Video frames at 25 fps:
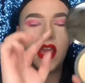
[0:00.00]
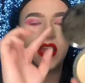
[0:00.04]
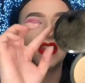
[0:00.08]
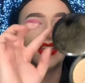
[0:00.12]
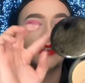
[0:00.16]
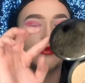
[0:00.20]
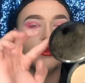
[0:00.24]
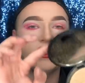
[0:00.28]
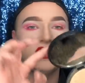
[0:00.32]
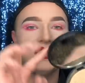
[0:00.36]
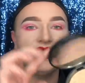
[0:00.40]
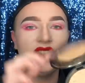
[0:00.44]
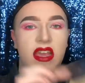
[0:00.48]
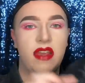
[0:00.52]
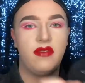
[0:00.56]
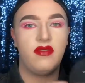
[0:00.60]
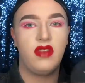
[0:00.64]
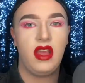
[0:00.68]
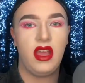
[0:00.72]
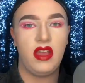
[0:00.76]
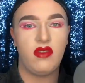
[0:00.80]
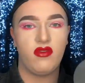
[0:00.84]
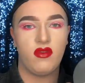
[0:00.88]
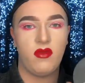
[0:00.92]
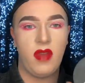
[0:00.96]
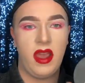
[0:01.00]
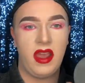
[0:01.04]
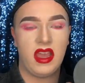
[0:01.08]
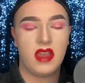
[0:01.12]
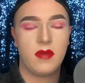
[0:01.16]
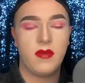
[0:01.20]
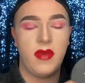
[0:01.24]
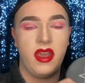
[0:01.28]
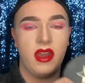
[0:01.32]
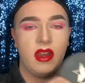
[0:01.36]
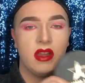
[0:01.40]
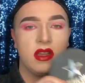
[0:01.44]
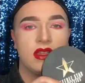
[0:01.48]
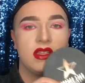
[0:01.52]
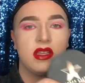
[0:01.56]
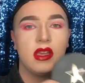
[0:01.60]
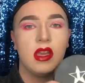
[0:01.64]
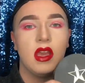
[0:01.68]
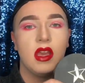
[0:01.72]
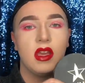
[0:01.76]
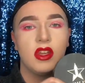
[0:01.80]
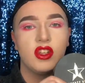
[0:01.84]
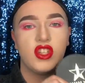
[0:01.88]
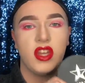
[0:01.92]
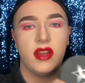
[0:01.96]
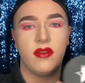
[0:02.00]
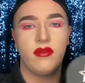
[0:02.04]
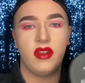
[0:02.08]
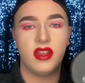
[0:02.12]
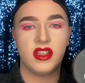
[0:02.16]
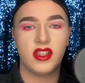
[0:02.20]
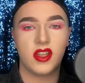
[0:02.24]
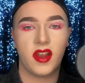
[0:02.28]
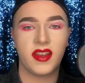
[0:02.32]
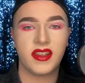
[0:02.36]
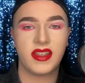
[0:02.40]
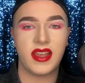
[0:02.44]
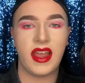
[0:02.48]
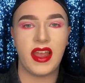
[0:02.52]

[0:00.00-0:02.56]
And I would definitely recommend Jeffree Star's